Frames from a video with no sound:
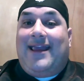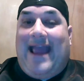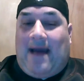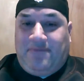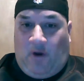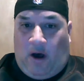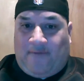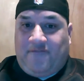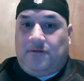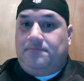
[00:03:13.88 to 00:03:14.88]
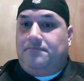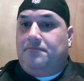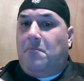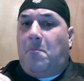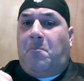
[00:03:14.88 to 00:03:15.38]
capped off
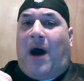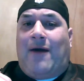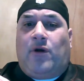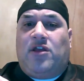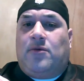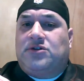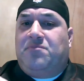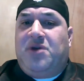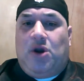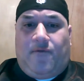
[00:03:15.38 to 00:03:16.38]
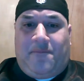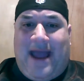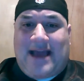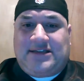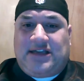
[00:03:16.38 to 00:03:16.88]
by one of the most beautiful
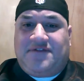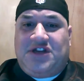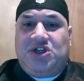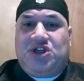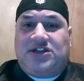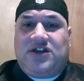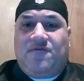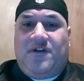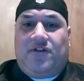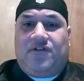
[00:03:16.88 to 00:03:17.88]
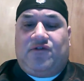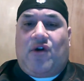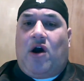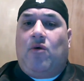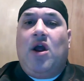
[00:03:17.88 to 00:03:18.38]
passes I've seen Justin Fields
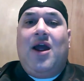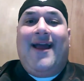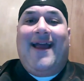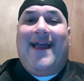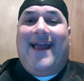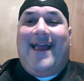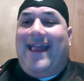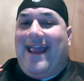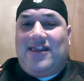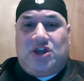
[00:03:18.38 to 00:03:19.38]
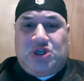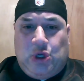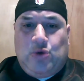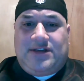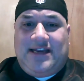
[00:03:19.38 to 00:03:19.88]
throw in the
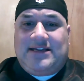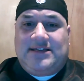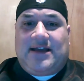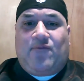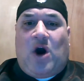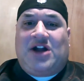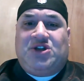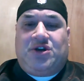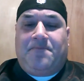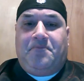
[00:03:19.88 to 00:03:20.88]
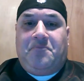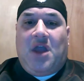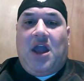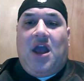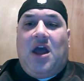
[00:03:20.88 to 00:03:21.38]
two seasons I've watched him,
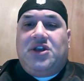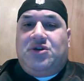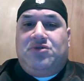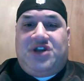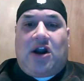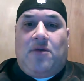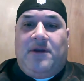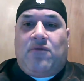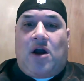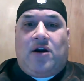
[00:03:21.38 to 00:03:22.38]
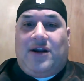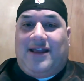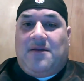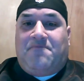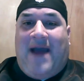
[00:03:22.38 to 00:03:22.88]
to Jeremy Ruckert
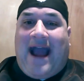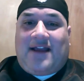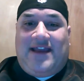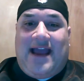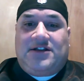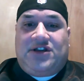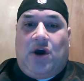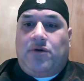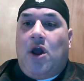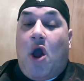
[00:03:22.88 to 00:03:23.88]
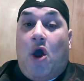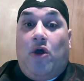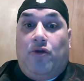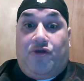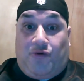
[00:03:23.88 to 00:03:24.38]
in the back of the end zone
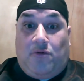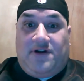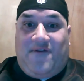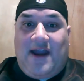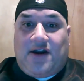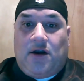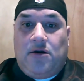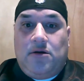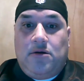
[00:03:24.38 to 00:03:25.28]
through a defender.